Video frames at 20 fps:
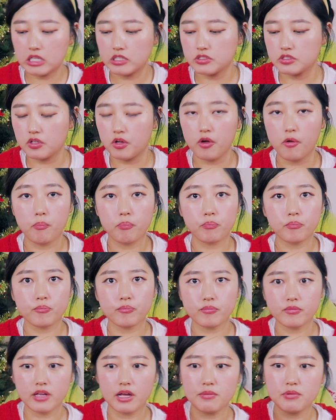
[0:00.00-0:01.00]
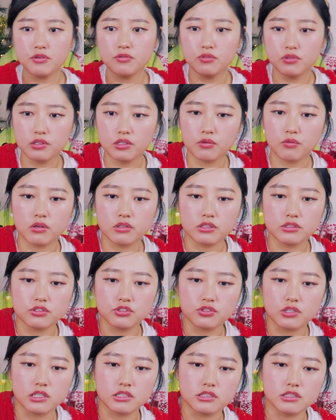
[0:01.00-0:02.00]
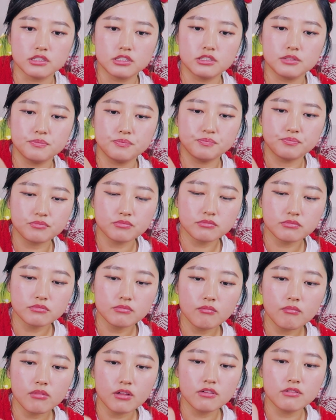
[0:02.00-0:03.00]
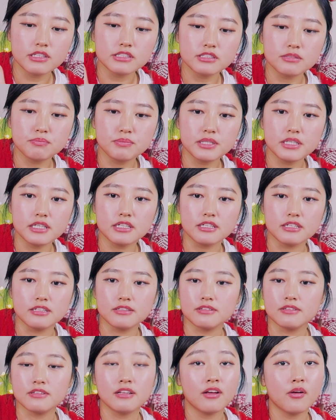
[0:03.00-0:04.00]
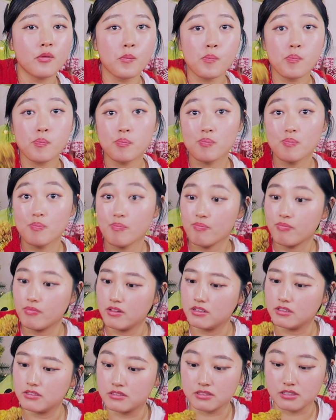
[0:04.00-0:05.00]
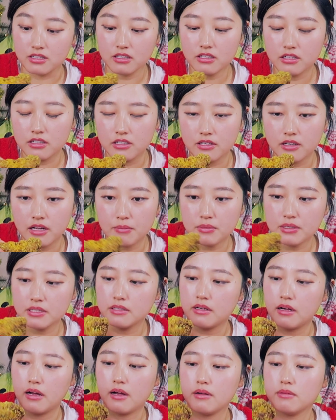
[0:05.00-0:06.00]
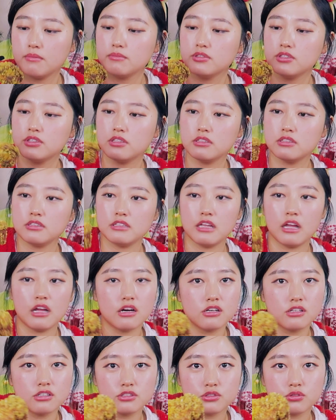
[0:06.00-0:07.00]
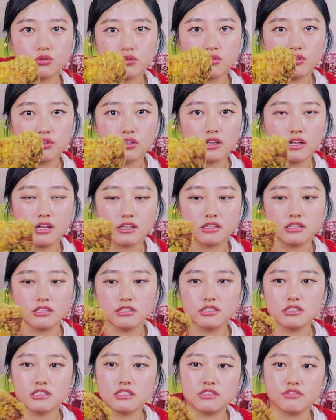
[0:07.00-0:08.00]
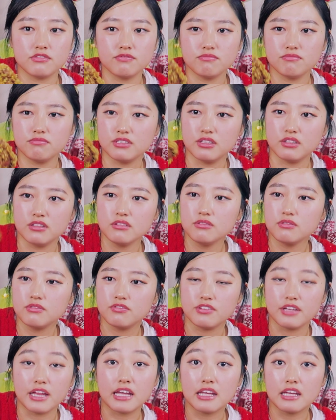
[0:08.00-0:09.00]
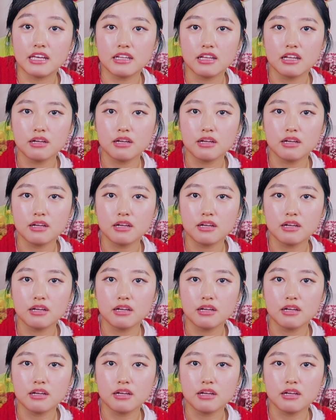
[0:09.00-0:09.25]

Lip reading: So I've been really wanting to try this recipe, and it's good. I mean, I'm sure theirs don't look like this, as you know, flaky